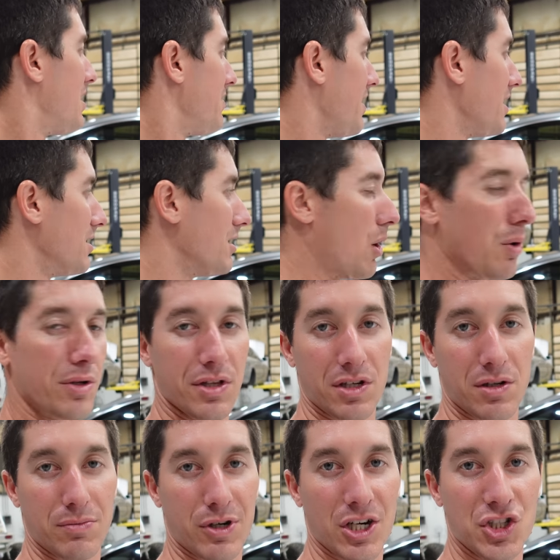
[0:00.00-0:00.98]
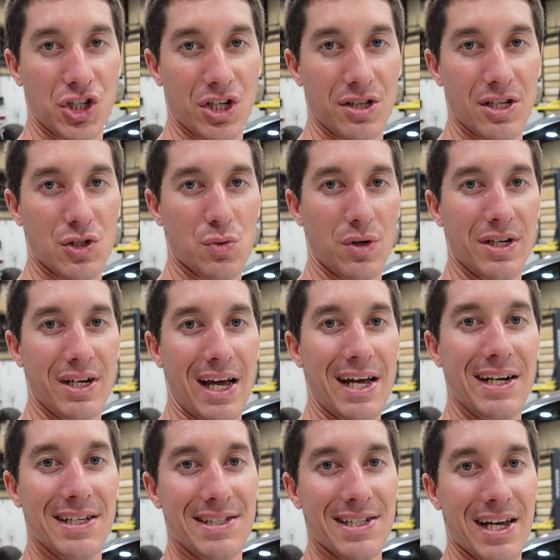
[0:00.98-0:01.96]
They lowered the compression in this one
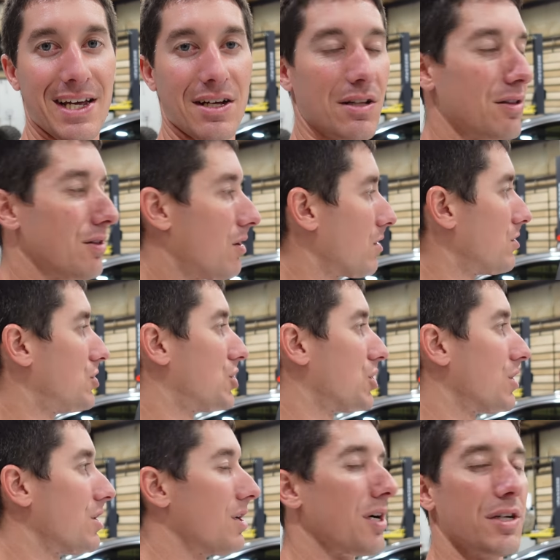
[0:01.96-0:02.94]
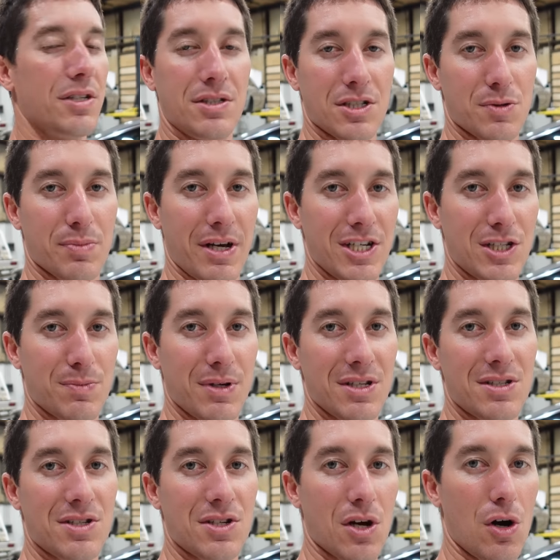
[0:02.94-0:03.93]
and it's a larger
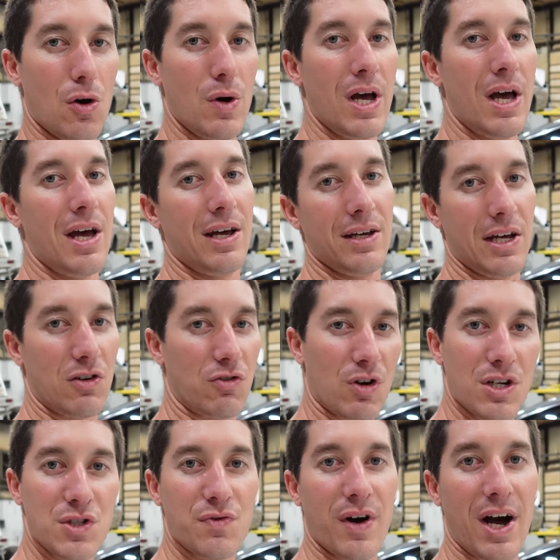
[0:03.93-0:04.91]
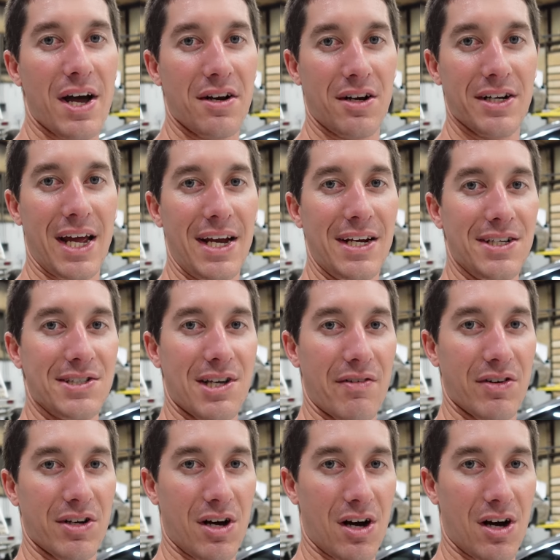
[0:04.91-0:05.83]
displacement. So it runs fine on 87